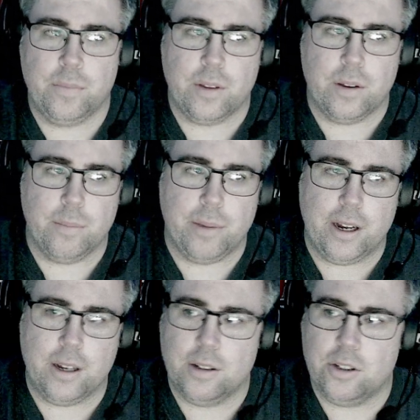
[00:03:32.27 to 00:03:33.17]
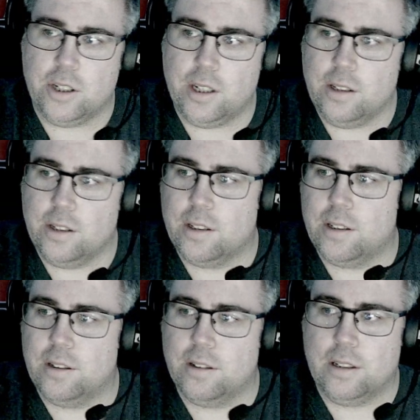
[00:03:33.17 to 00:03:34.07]
my
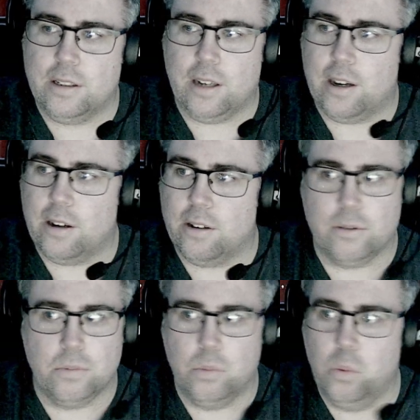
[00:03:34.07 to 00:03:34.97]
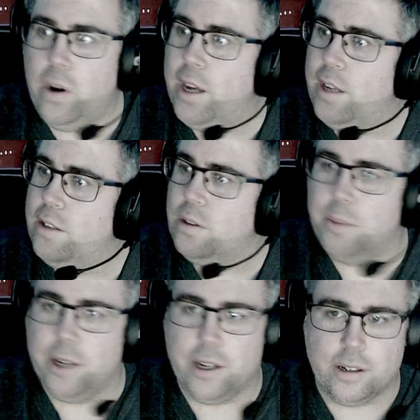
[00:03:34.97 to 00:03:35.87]
jeans are way too
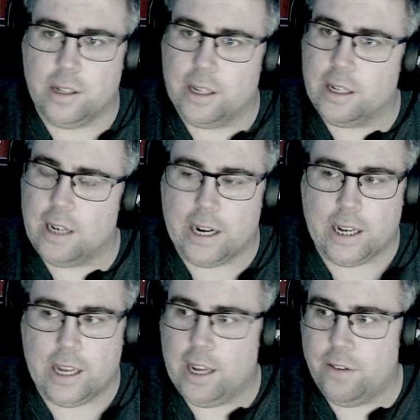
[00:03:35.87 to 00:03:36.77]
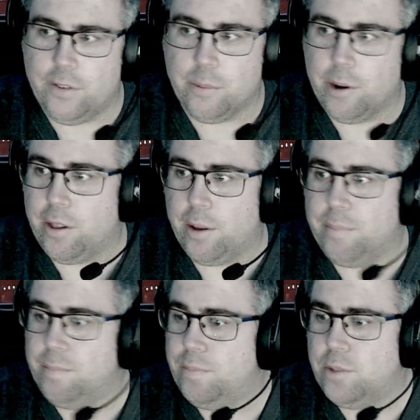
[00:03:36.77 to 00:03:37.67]
big. Like I can't even wear them.
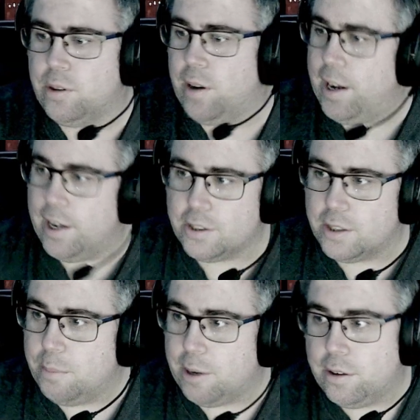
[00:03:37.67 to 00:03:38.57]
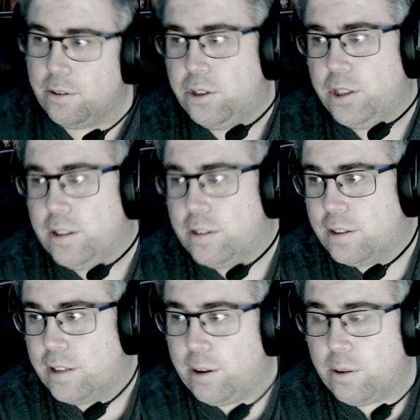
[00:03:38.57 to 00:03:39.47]
So I actually bought new jeans
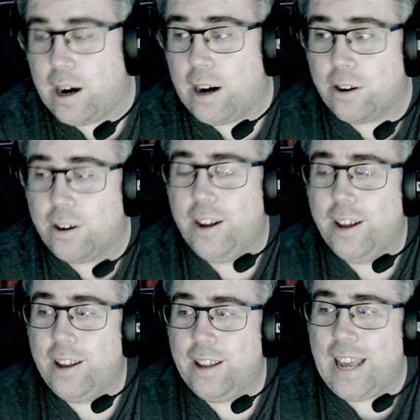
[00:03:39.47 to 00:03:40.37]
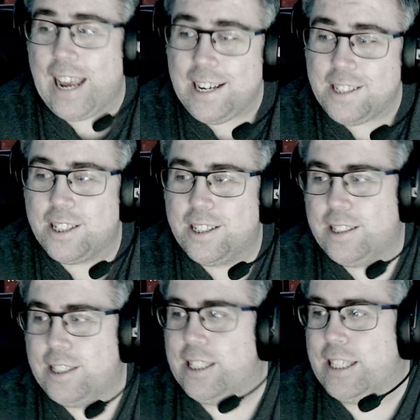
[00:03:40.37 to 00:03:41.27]
that are 8
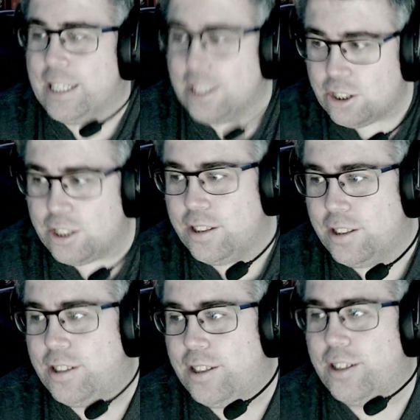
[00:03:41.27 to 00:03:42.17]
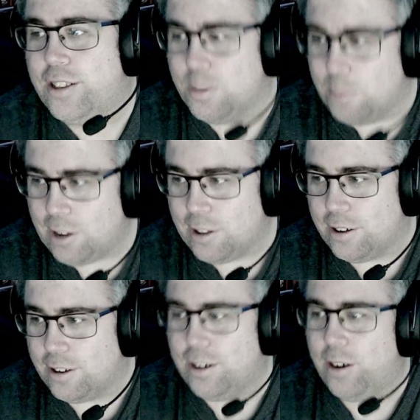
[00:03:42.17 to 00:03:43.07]
inches
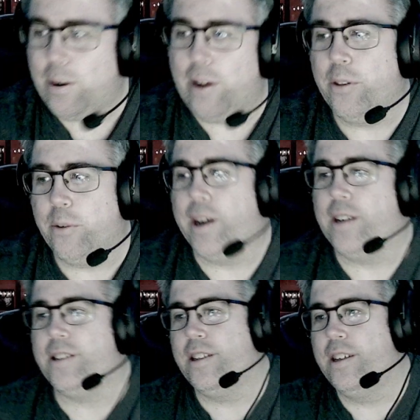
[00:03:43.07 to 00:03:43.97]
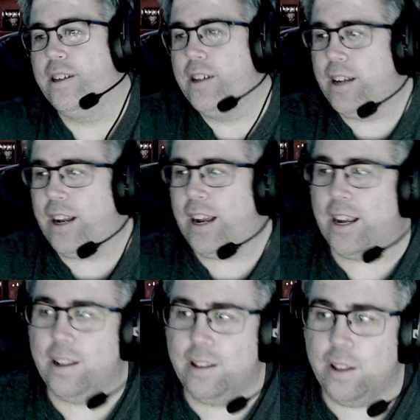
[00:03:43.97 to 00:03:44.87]
smaller around the waist,
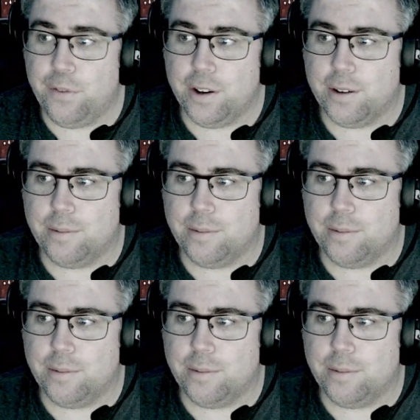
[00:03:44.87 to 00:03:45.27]
and they fit.